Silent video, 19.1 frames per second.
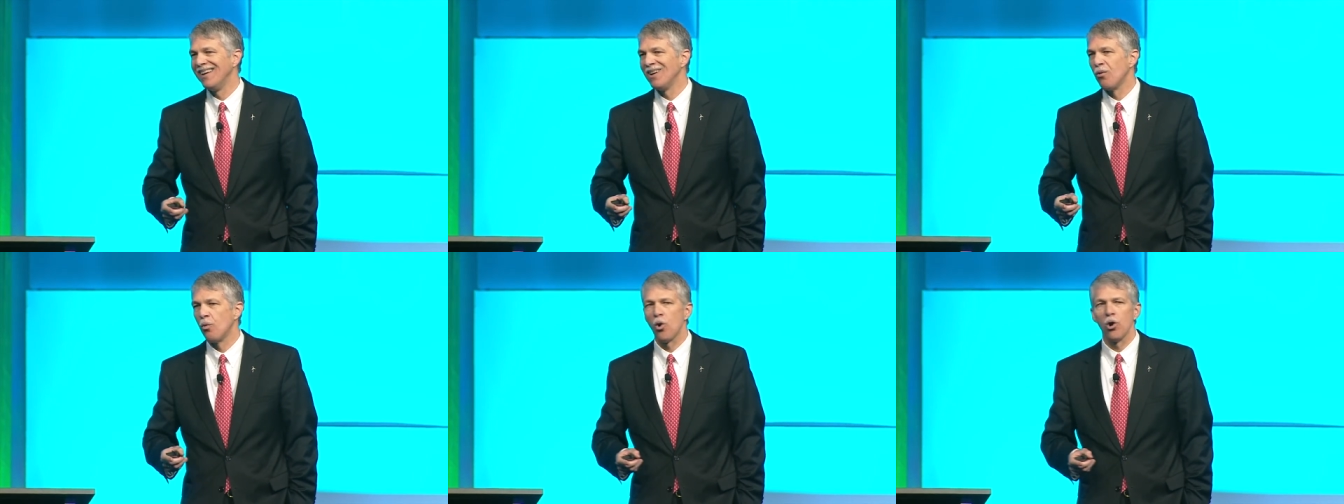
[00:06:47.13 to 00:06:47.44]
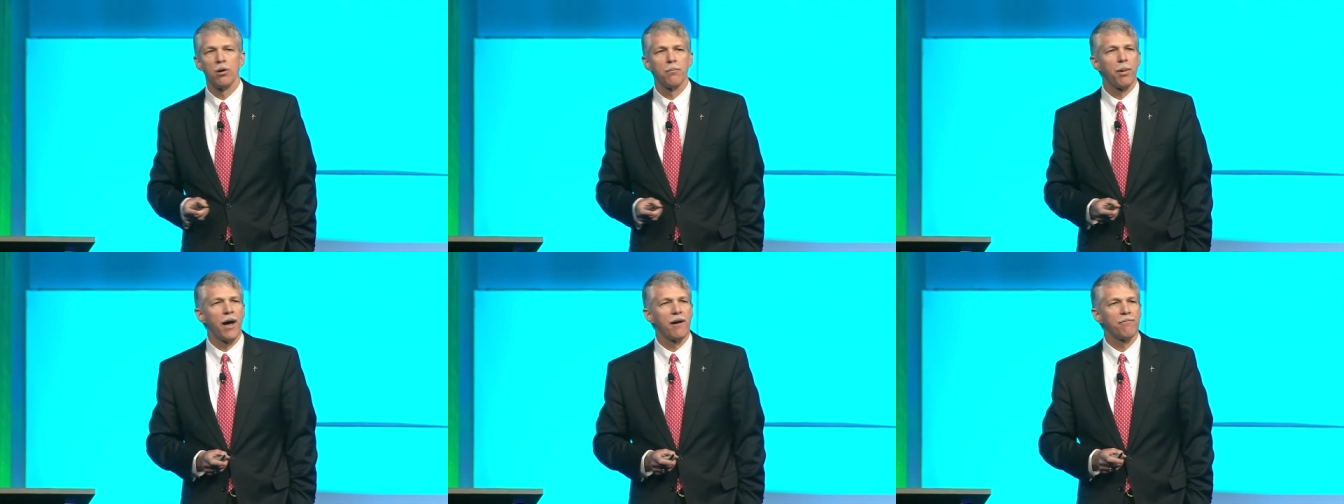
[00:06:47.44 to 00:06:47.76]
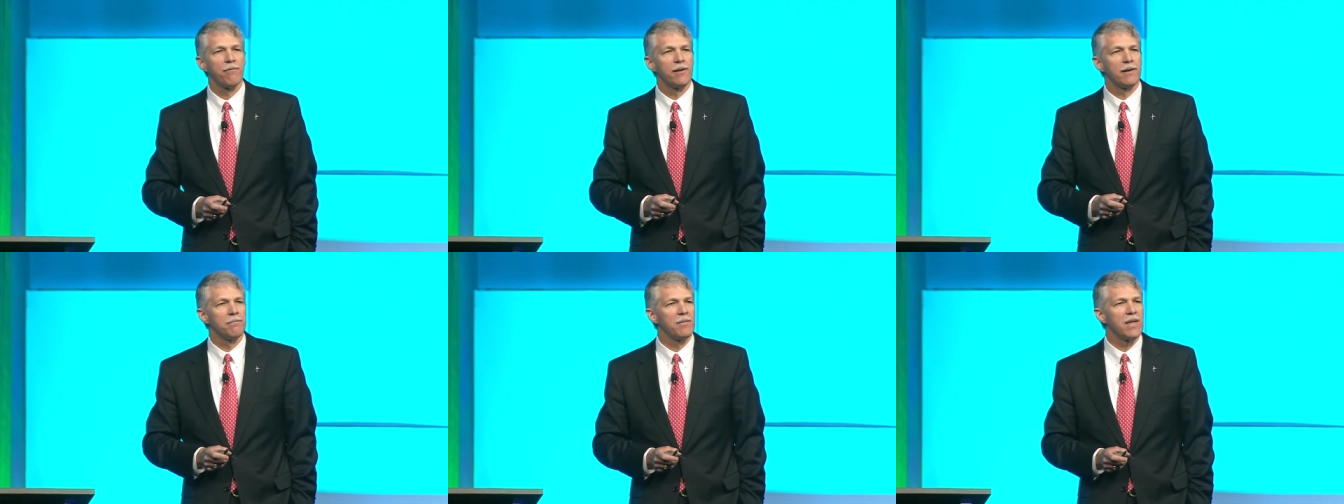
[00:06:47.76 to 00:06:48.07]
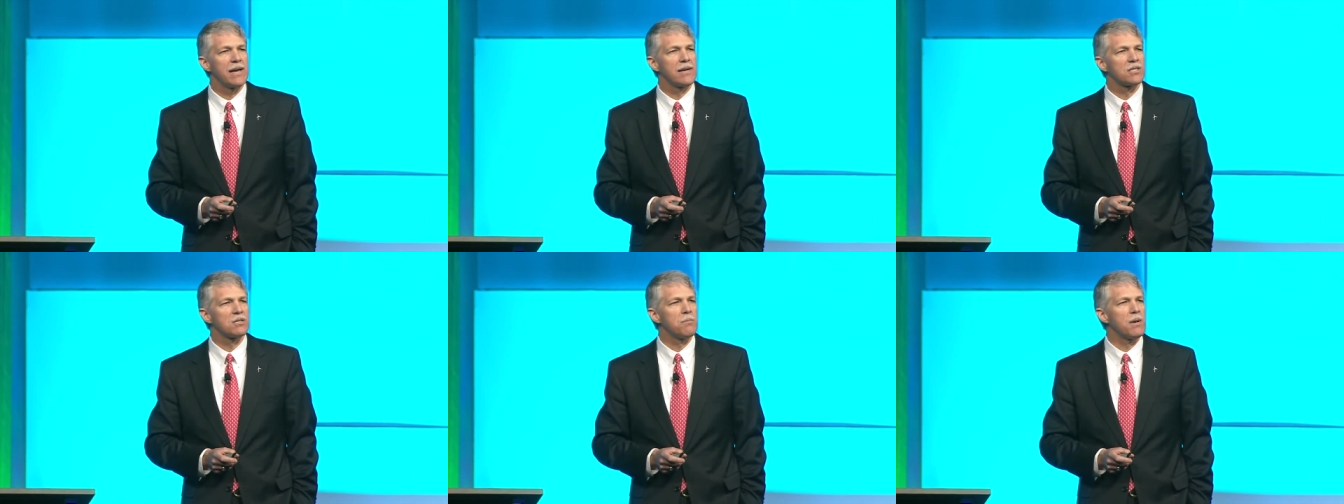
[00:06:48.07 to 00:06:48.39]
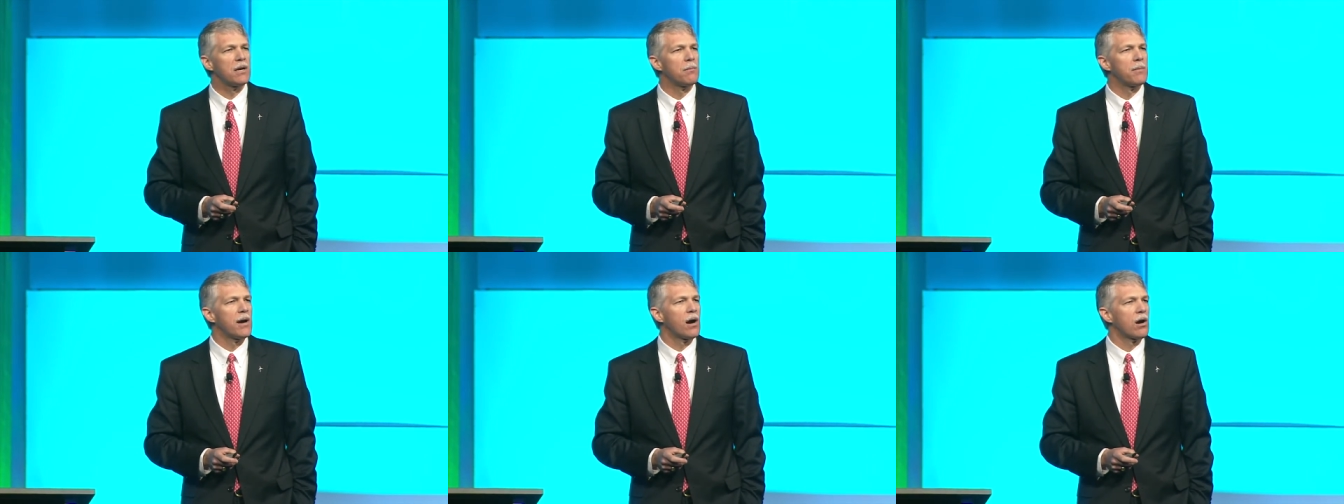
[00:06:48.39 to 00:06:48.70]
Warren Buffett and his
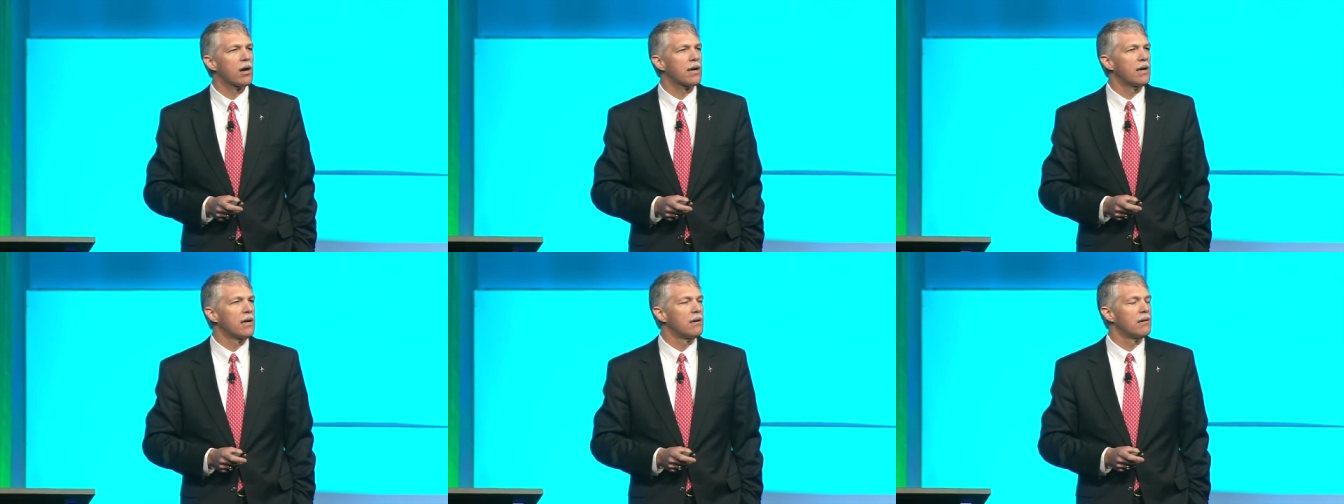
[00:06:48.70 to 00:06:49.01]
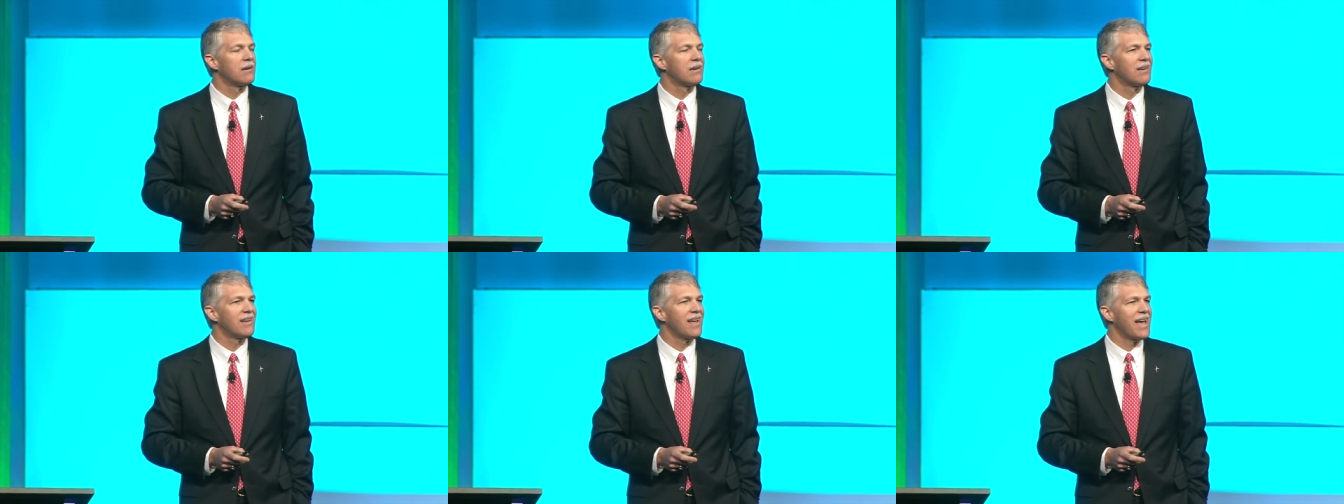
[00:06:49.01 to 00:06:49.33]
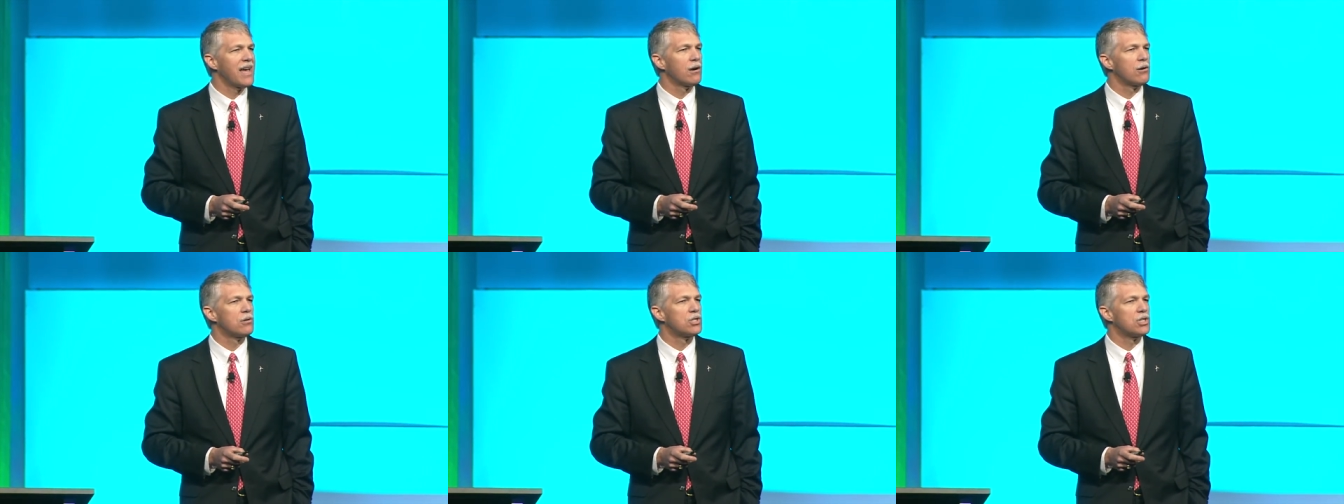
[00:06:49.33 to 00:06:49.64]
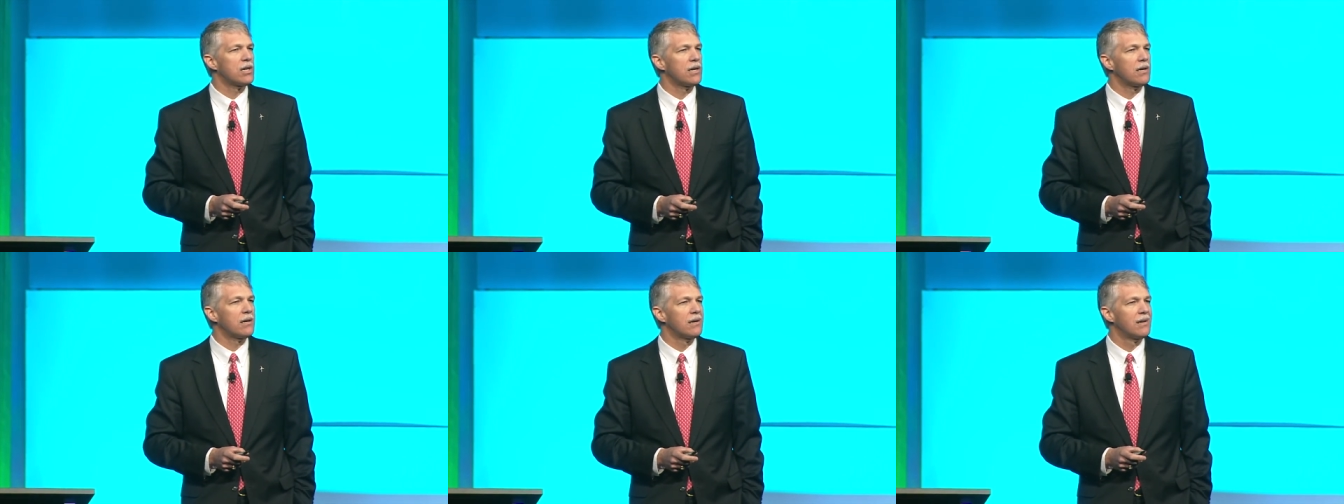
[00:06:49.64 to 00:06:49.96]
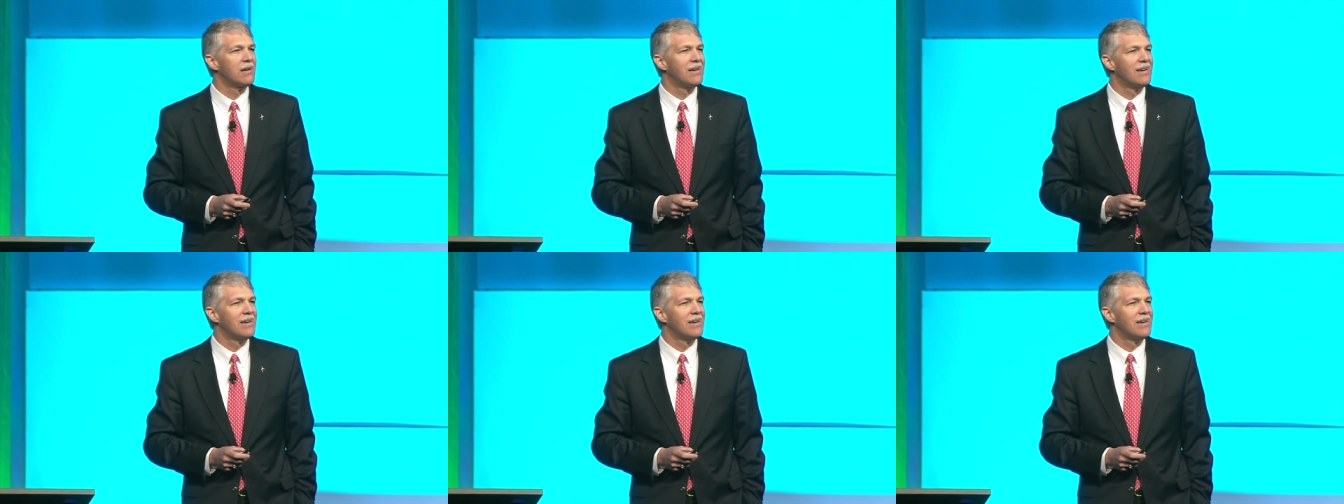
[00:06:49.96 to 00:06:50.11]
MidAmerican Energy